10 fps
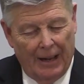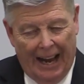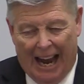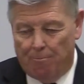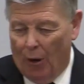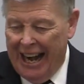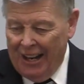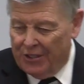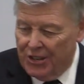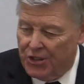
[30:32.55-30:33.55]
it
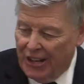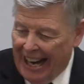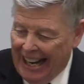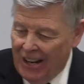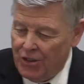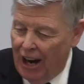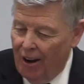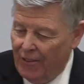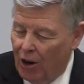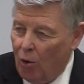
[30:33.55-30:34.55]
brings the scenes
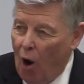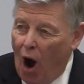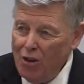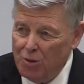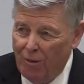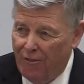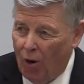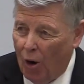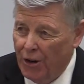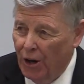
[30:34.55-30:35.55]
of the cross
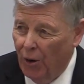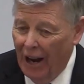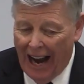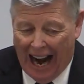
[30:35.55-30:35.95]
before you.